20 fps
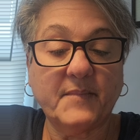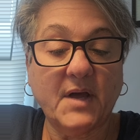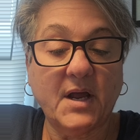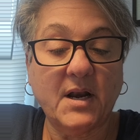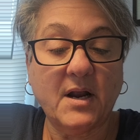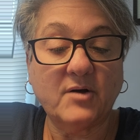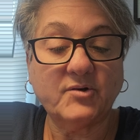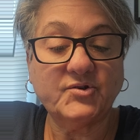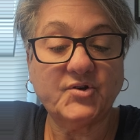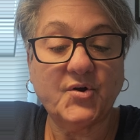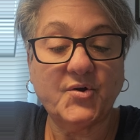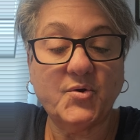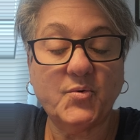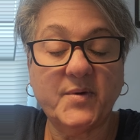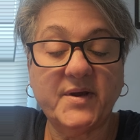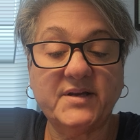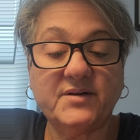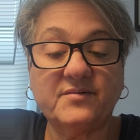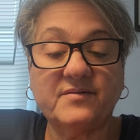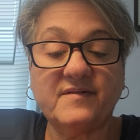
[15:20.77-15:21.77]
And I'll show you
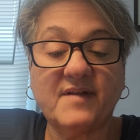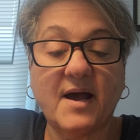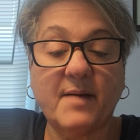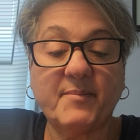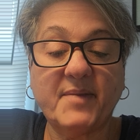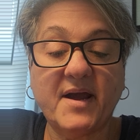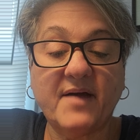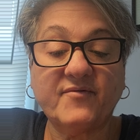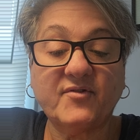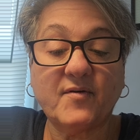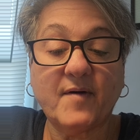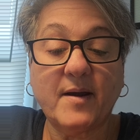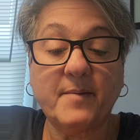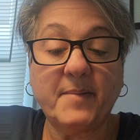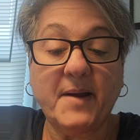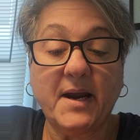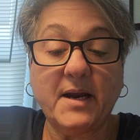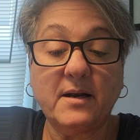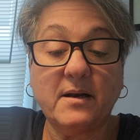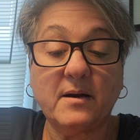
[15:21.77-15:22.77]
each step after I
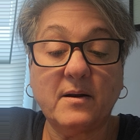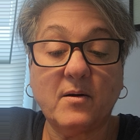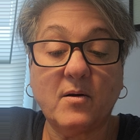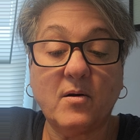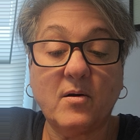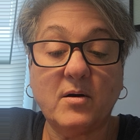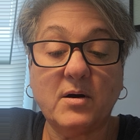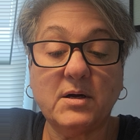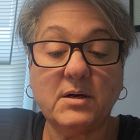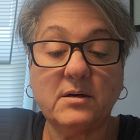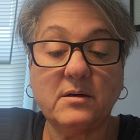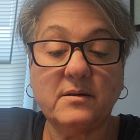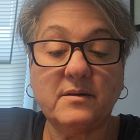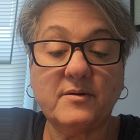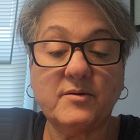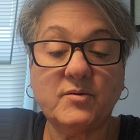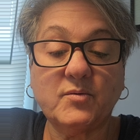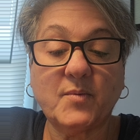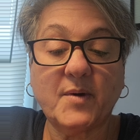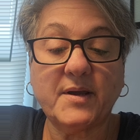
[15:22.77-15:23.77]
paint it on.
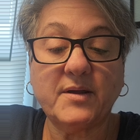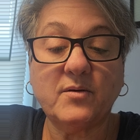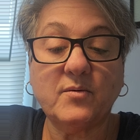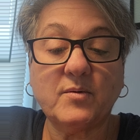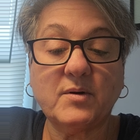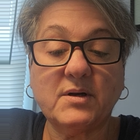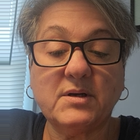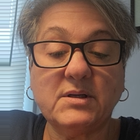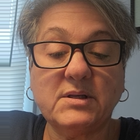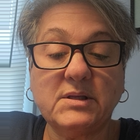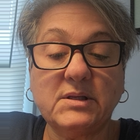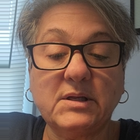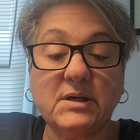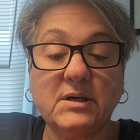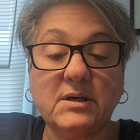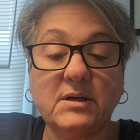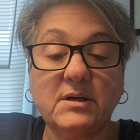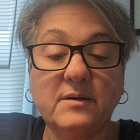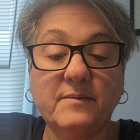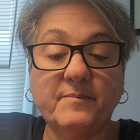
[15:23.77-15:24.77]
This way you can
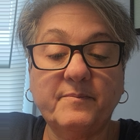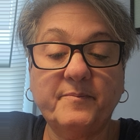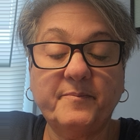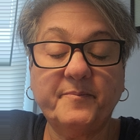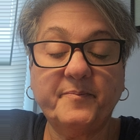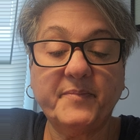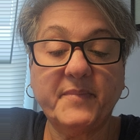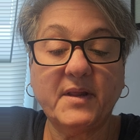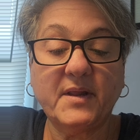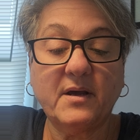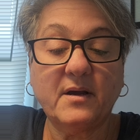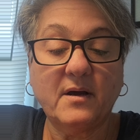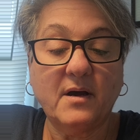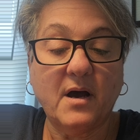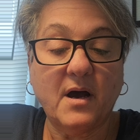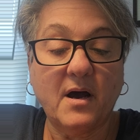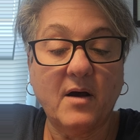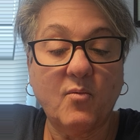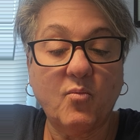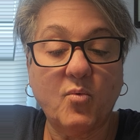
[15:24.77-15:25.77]
see
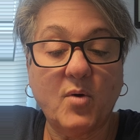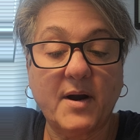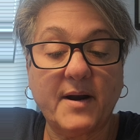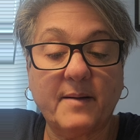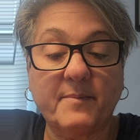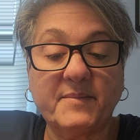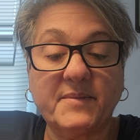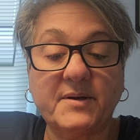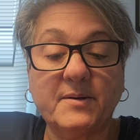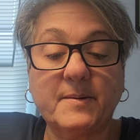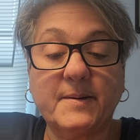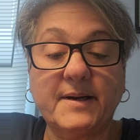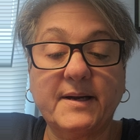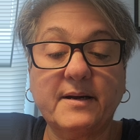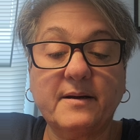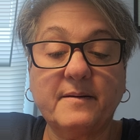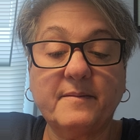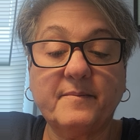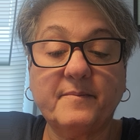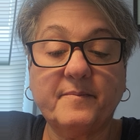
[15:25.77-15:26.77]
what I'm
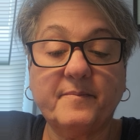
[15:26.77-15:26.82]
doing.